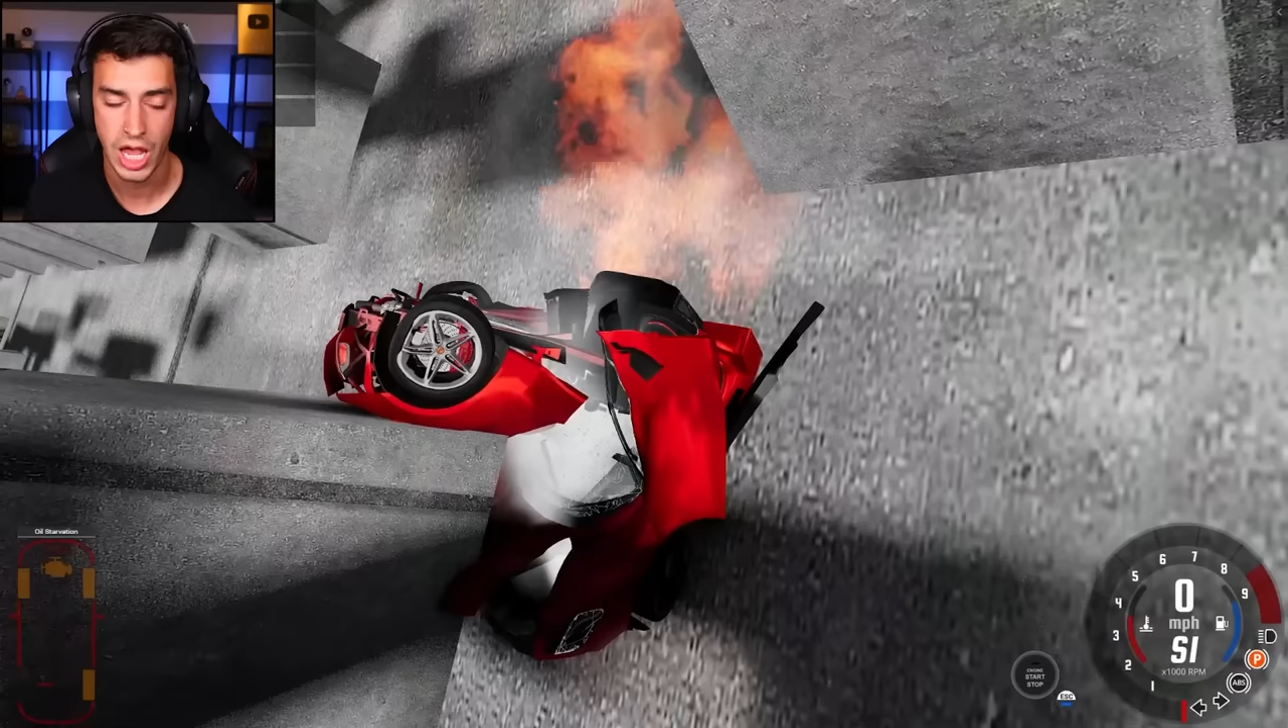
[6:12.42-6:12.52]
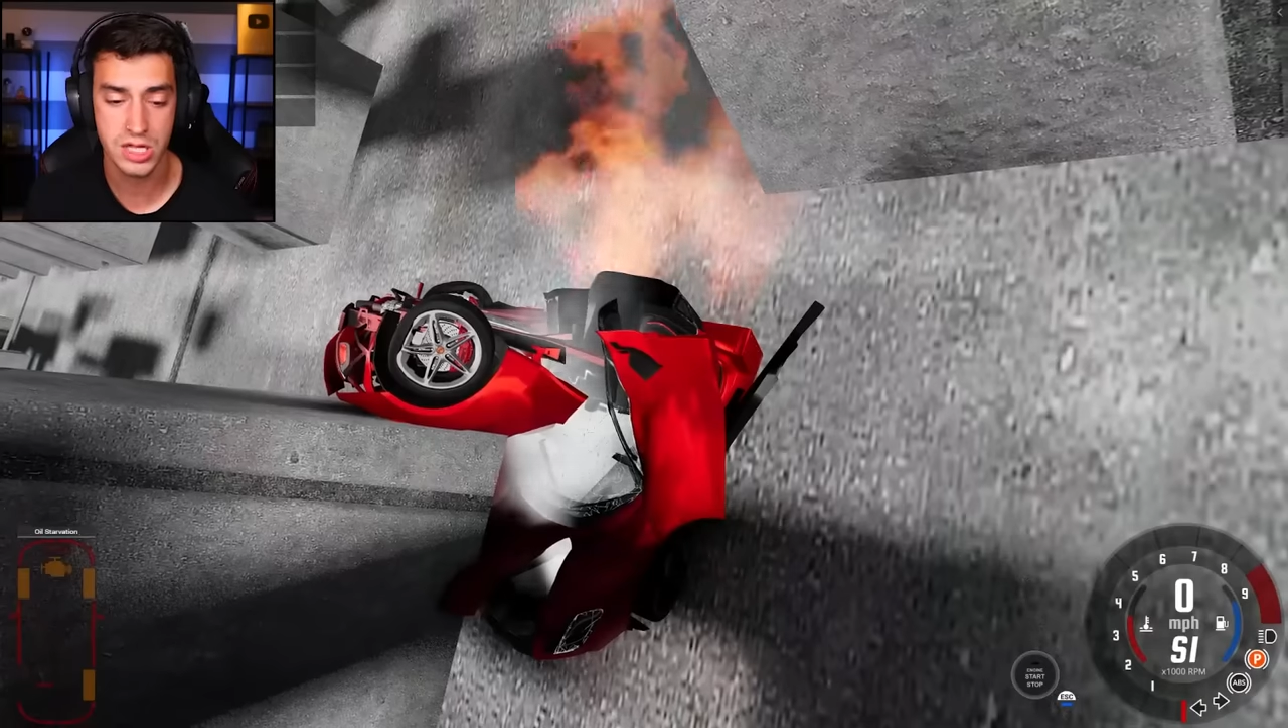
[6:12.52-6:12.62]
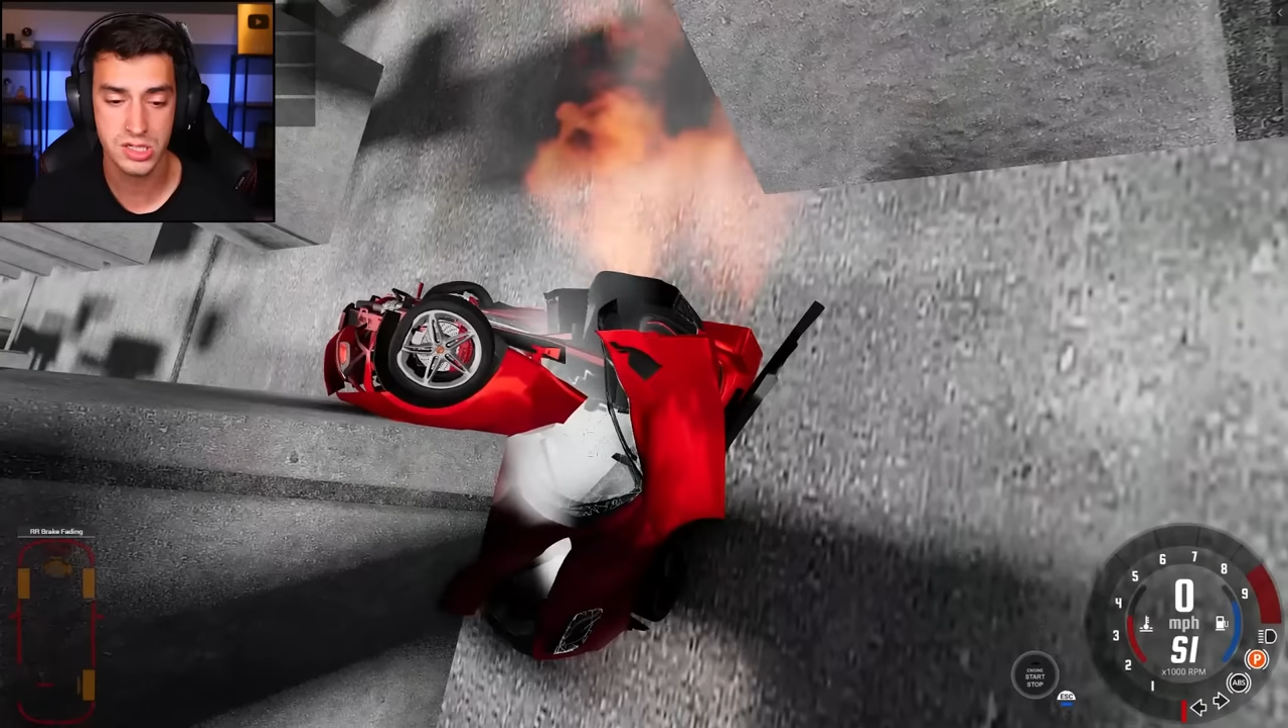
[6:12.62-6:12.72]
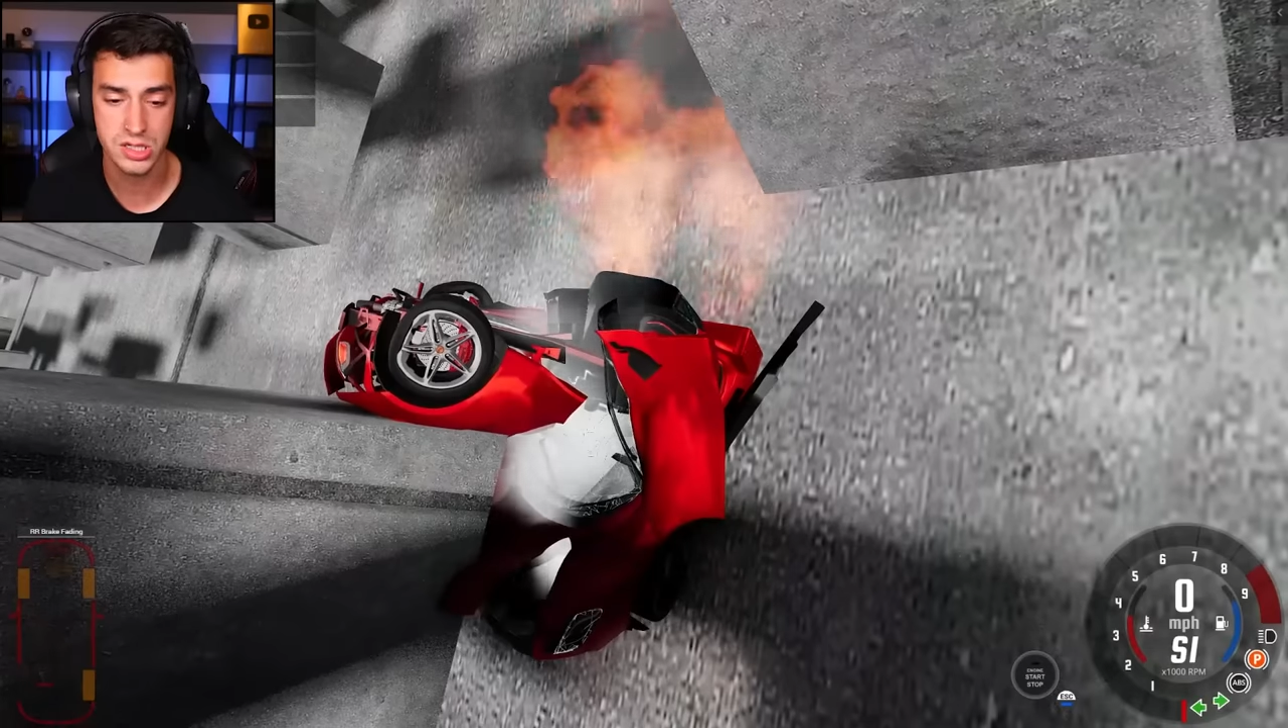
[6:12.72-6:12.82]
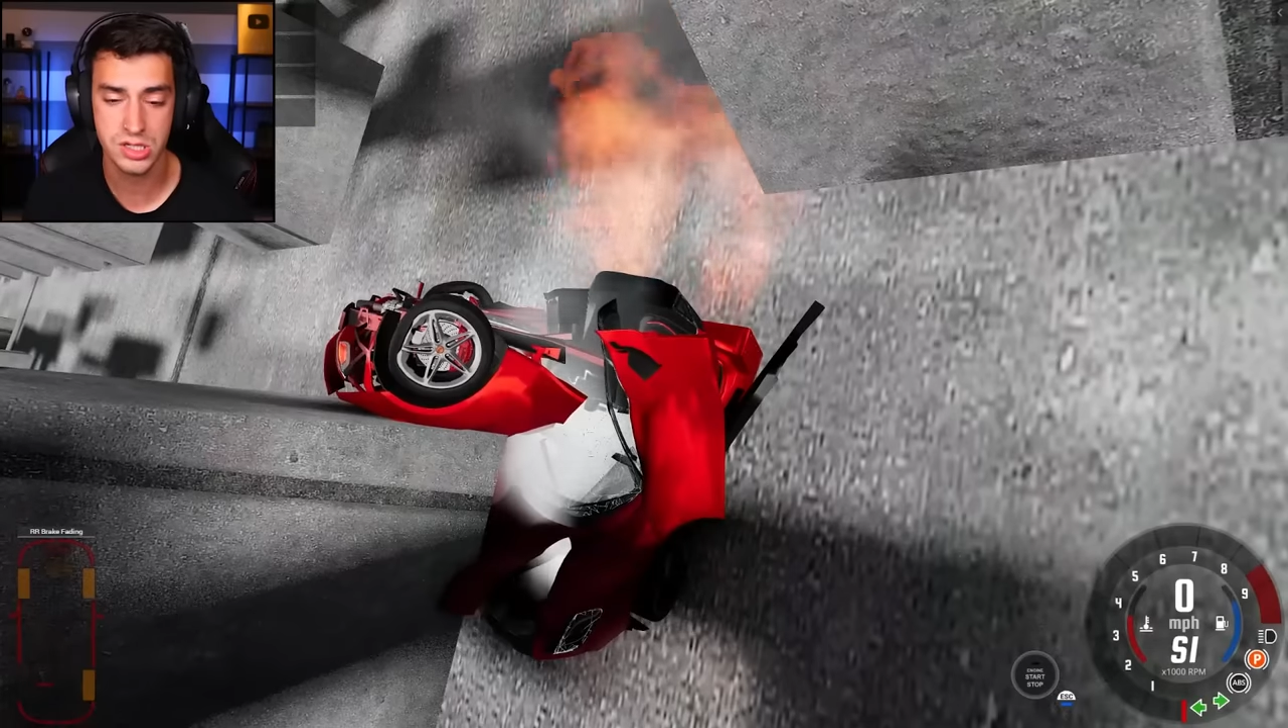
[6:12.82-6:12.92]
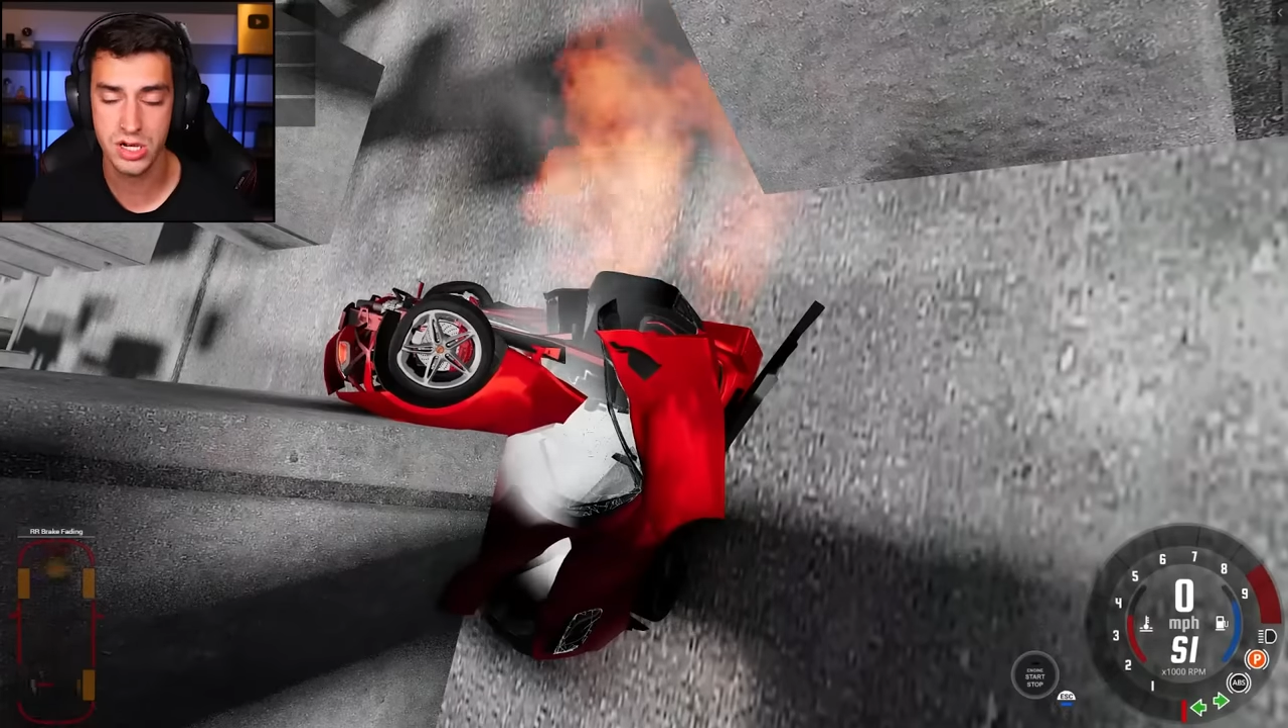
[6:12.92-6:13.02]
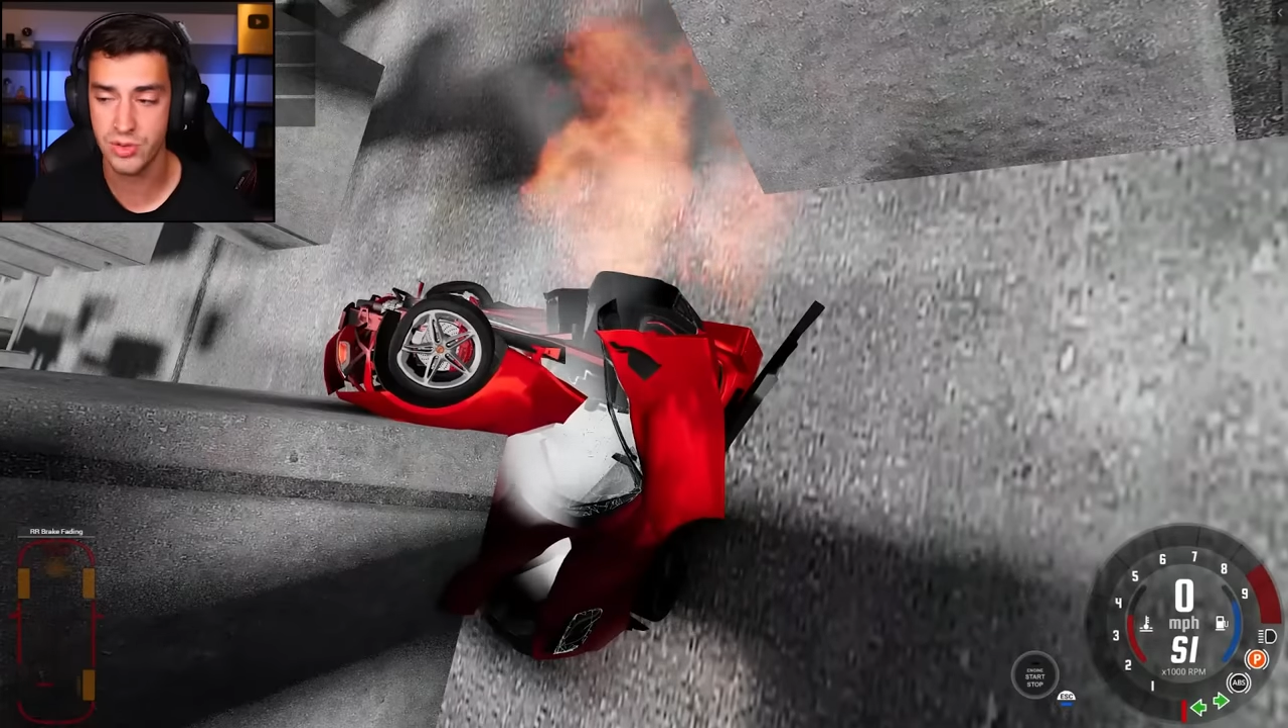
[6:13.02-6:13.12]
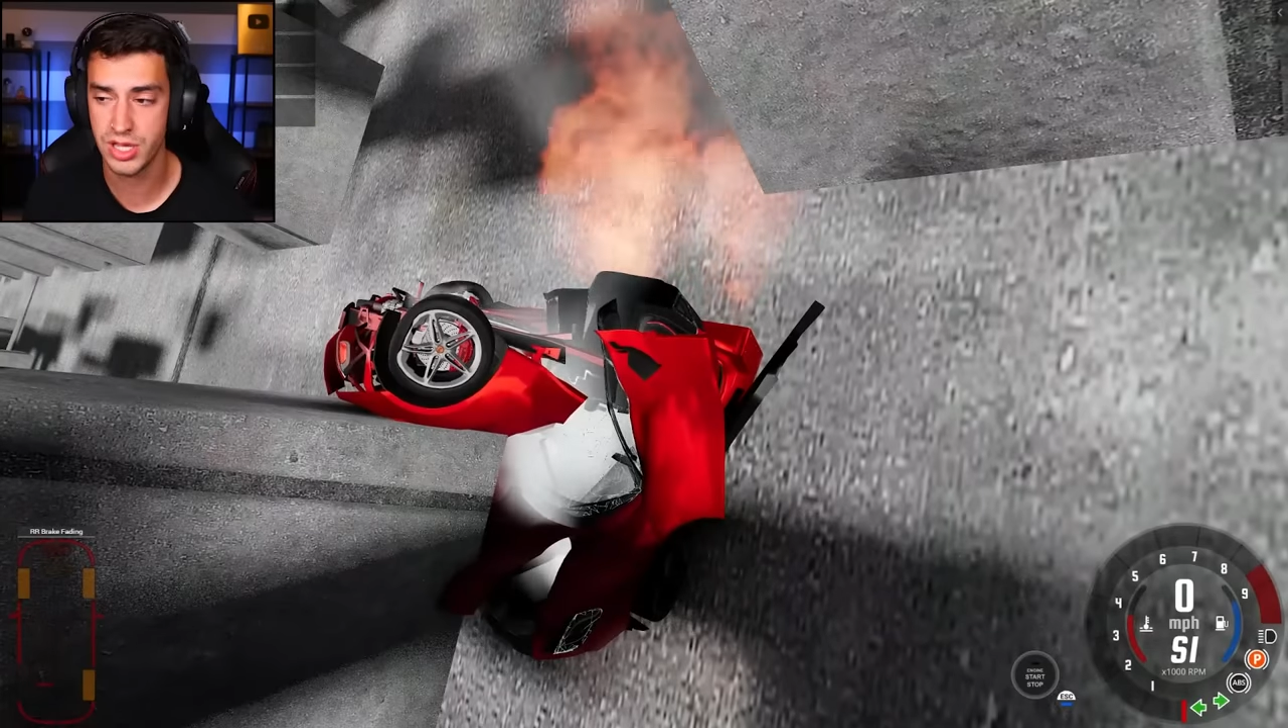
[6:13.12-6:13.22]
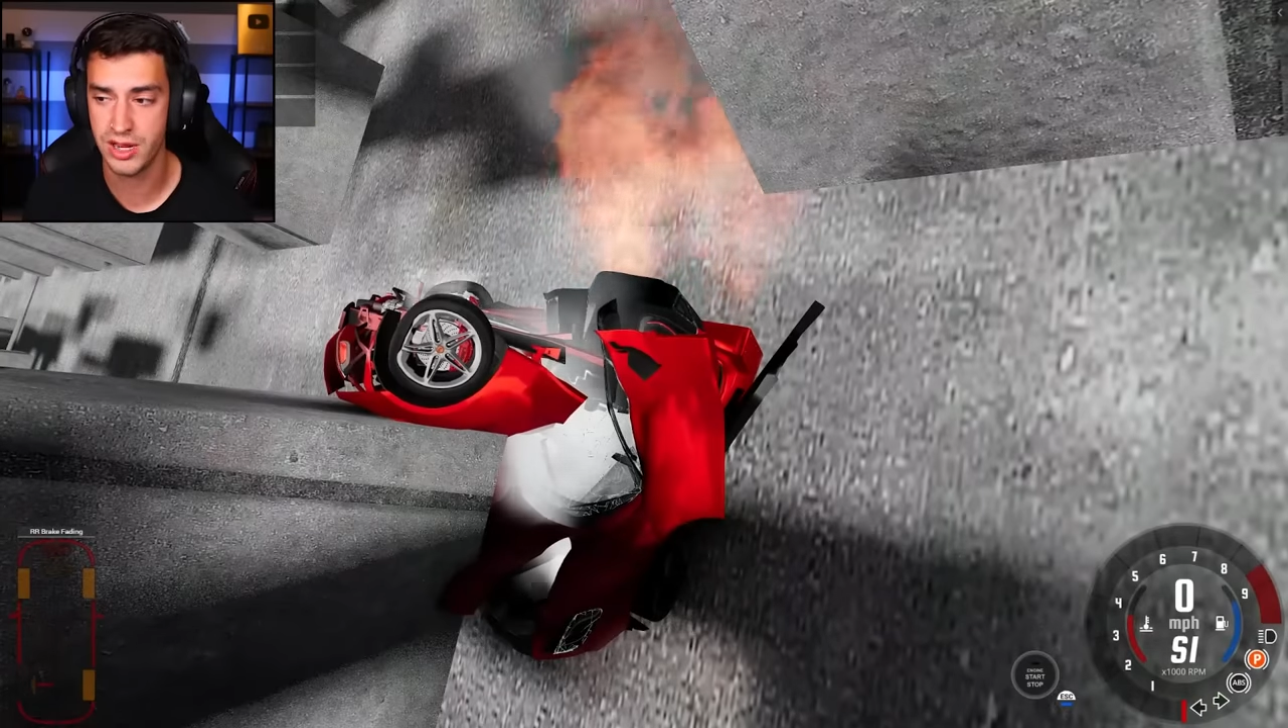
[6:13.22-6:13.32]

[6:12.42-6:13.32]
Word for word: Hey, it's good to know